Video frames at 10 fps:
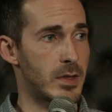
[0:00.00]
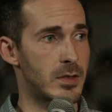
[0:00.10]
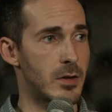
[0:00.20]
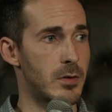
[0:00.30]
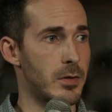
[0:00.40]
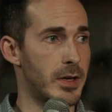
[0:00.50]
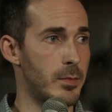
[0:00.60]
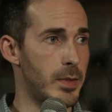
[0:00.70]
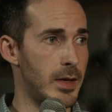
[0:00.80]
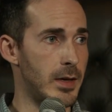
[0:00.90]
So it
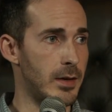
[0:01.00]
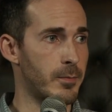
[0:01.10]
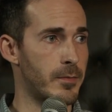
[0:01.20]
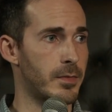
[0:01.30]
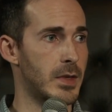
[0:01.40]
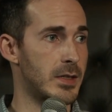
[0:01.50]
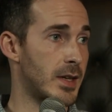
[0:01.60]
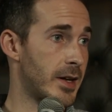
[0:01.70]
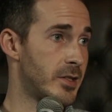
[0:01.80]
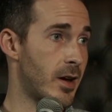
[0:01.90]
can be a
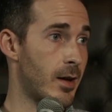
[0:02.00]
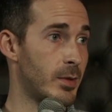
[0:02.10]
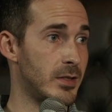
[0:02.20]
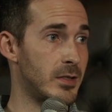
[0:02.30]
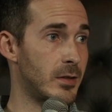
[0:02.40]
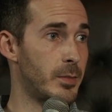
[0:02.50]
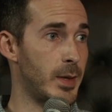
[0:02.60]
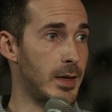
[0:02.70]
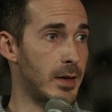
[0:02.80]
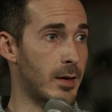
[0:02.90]
side job and still
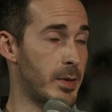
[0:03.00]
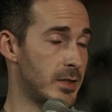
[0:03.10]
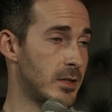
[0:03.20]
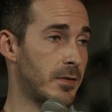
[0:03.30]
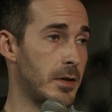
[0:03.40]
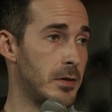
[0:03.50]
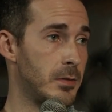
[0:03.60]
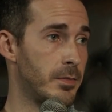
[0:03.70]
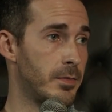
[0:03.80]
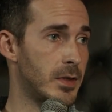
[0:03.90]
be a business for
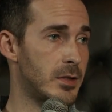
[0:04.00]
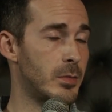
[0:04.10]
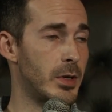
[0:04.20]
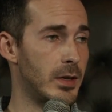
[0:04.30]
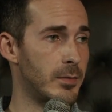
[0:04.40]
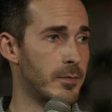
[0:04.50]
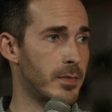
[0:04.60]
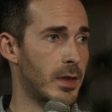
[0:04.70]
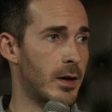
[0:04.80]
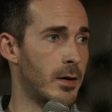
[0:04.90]
you, still be
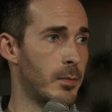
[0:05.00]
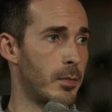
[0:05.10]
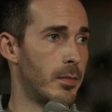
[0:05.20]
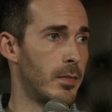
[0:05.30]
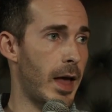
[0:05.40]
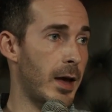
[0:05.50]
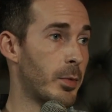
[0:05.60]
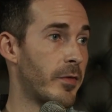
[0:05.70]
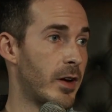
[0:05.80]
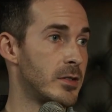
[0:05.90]
a
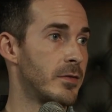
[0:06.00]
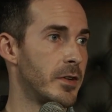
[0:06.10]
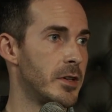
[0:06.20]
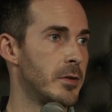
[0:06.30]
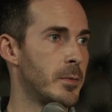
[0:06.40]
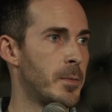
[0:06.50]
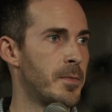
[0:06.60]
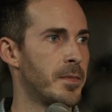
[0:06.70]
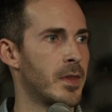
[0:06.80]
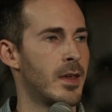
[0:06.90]
profession for you.
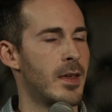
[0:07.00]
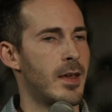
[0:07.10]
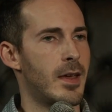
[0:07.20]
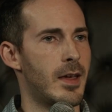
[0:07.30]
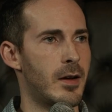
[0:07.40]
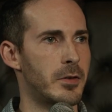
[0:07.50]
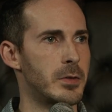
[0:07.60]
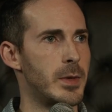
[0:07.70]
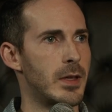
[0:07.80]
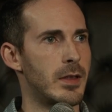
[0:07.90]
And
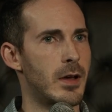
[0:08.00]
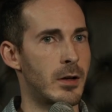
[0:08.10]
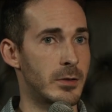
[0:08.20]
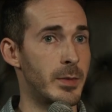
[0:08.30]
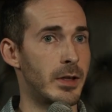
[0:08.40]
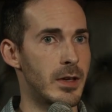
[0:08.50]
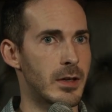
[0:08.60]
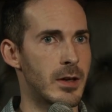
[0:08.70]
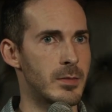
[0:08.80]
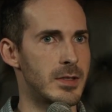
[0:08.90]
ultimately it
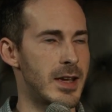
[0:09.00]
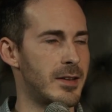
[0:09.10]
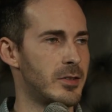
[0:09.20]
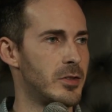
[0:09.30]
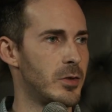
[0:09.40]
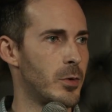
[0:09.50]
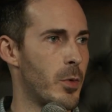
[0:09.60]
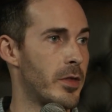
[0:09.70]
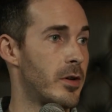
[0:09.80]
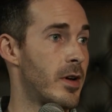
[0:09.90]
comes down to
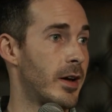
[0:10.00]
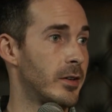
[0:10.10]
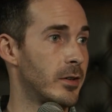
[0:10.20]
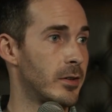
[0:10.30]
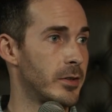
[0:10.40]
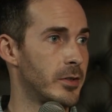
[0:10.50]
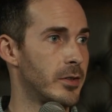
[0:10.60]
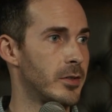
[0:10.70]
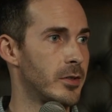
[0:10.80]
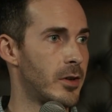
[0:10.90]
whether or not you're
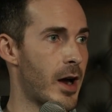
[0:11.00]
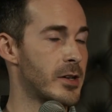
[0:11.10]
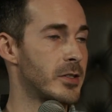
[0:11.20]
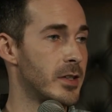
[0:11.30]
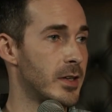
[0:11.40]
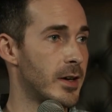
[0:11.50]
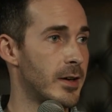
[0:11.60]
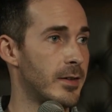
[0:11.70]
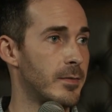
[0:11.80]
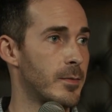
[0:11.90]
actually
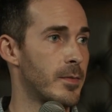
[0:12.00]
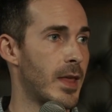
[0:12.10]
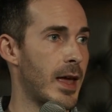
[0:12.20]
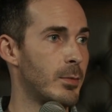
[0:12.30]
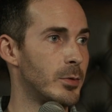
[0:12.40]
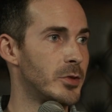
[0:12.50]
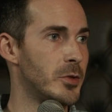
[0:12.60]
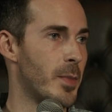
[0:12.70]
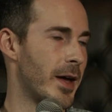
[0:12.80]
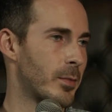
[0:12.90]
able
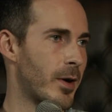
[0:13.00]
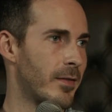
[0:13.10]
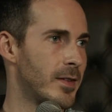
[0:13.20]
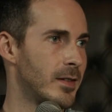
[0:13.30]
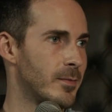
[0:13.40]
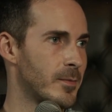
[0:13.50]
to make a profit.